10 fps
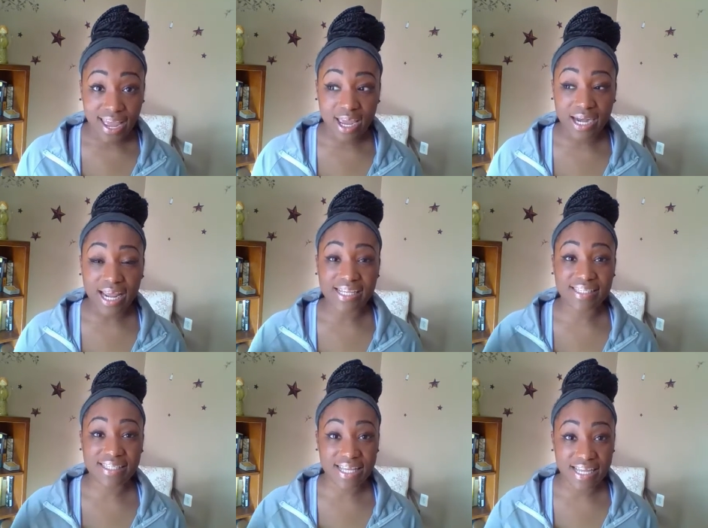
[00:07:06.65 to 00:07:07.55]
And
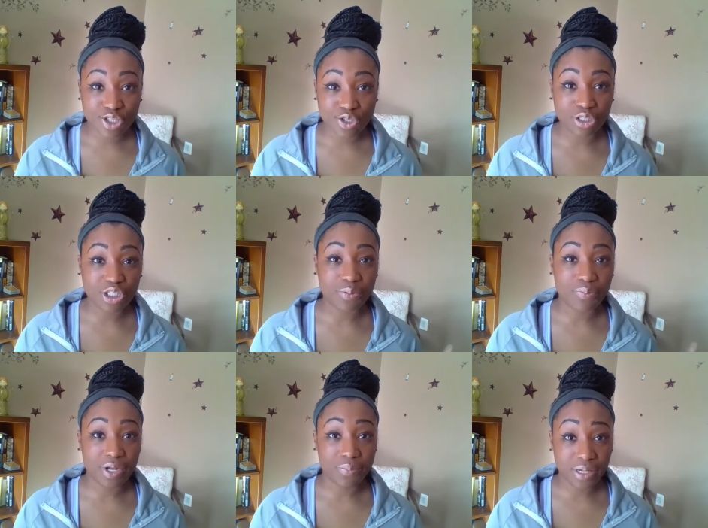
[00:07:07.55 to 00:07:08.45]
as things start to
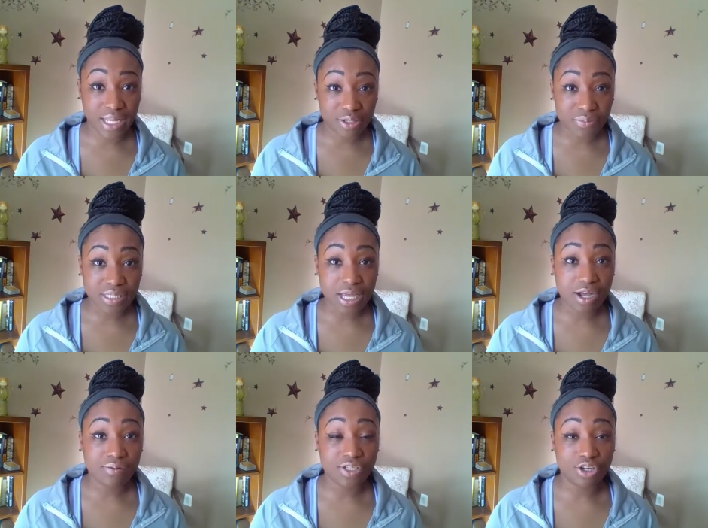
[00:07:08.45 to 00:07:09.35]
manipulate
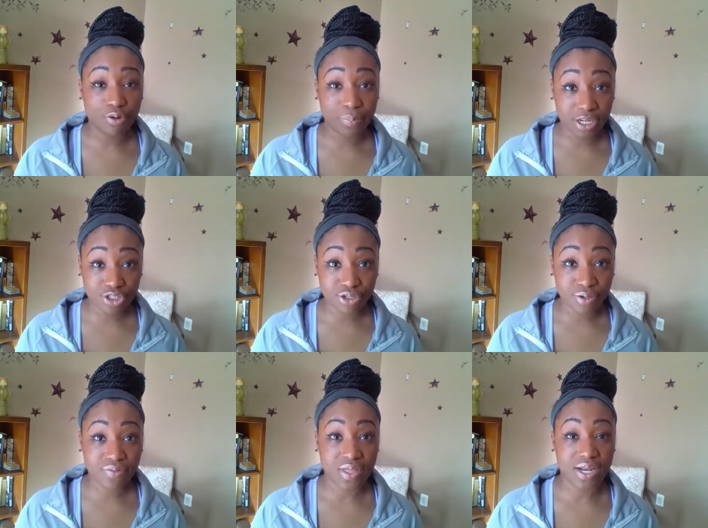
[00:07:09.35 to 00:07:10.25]
themselves in your
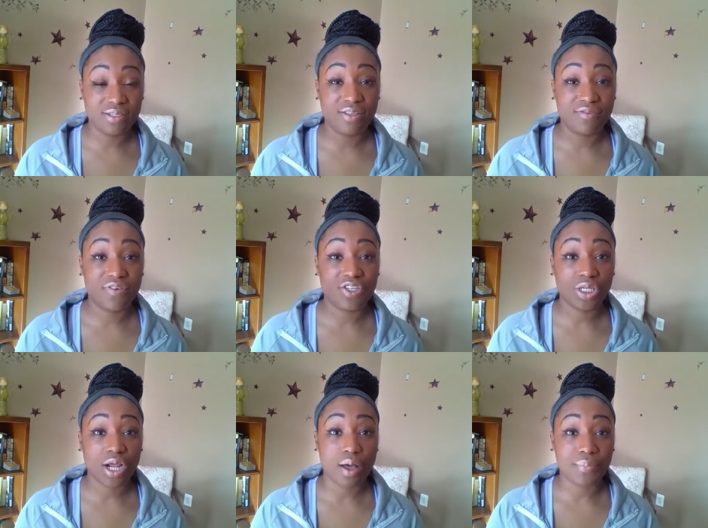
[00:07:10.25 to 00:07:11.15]
picture, that is the
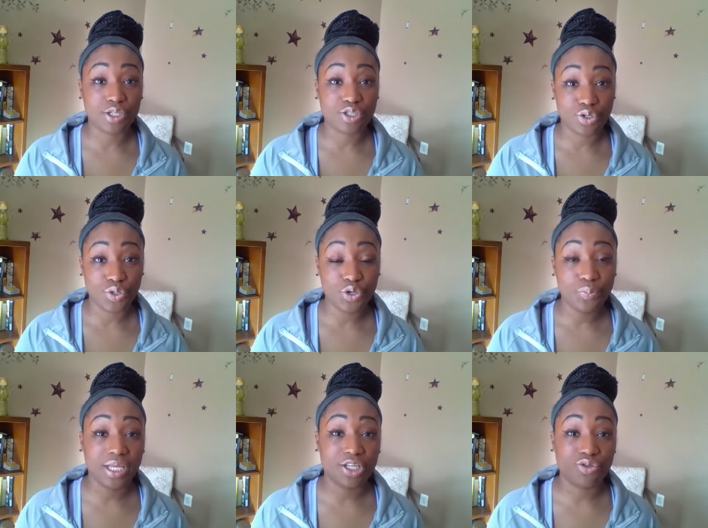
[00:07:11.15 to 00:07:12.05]
vision coming to you,
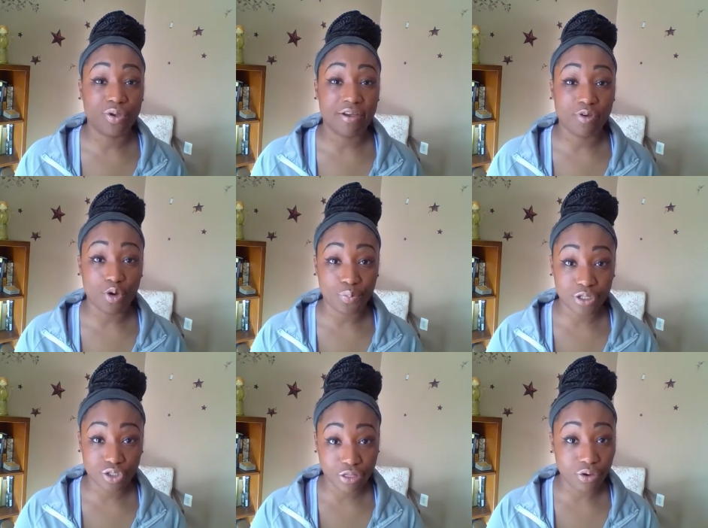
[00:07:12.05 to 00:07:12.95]
because you have opened
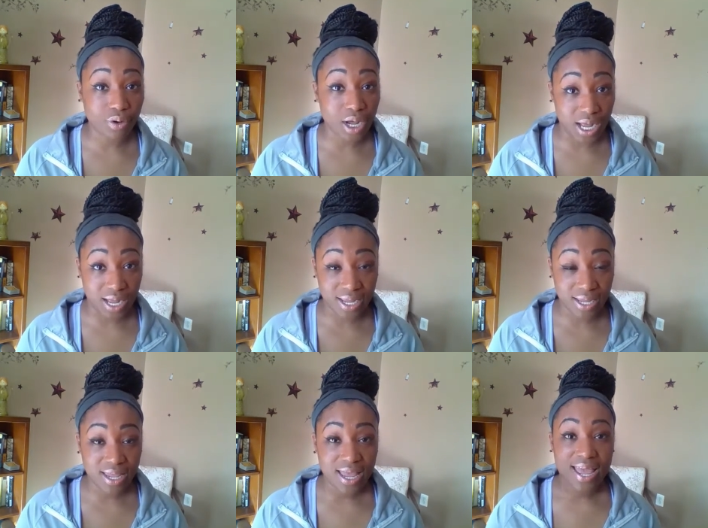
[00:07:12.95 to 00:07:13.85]
your third eye,
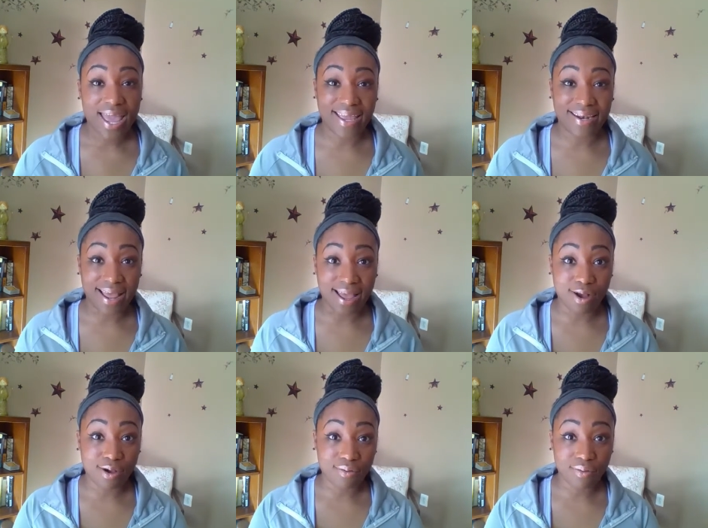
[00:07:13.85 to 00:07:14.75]
and
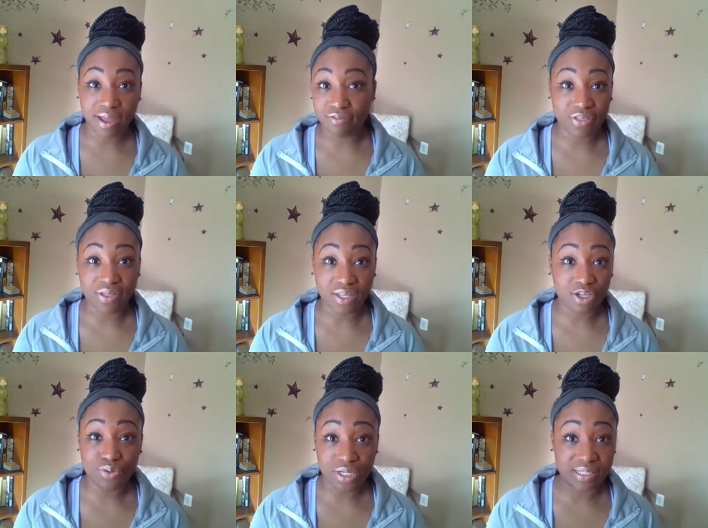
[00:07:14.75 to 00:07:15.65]
now everything that
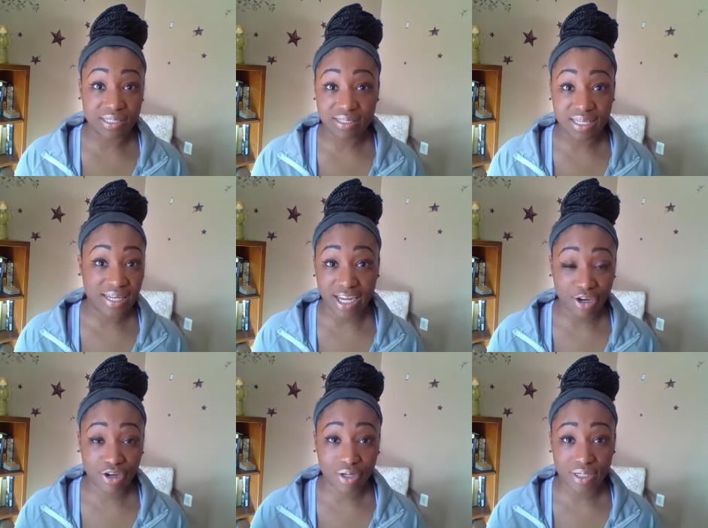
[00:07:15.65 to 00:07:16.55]
you need to see and
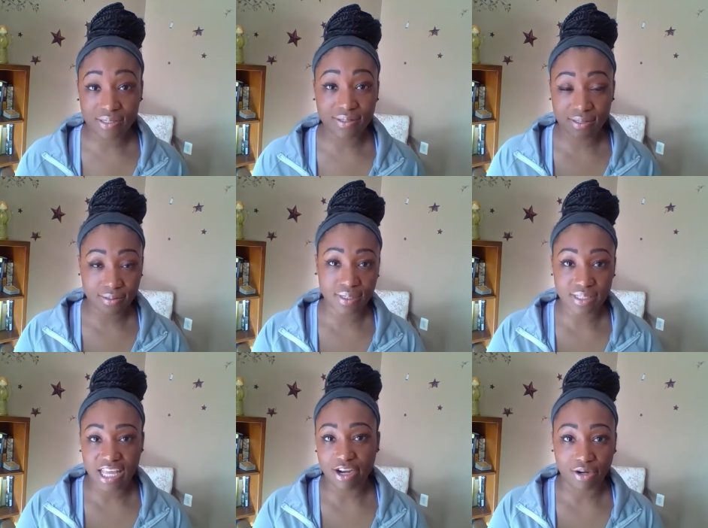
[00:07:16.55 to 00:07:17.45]
hear, it's
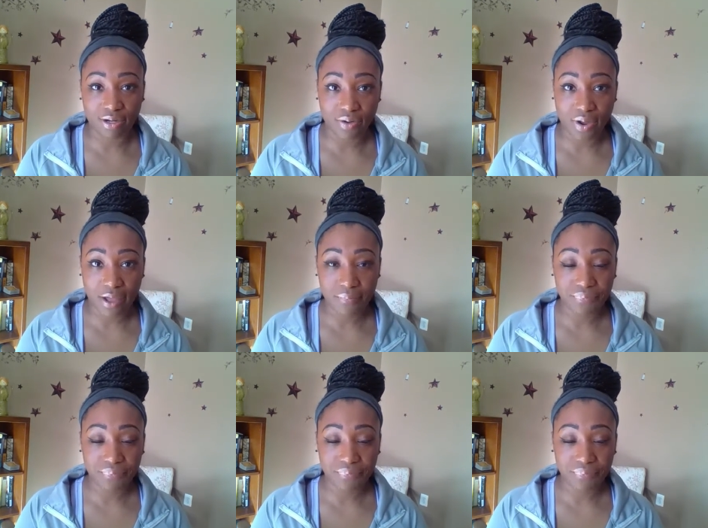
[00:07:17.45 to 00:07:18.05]
there, okay?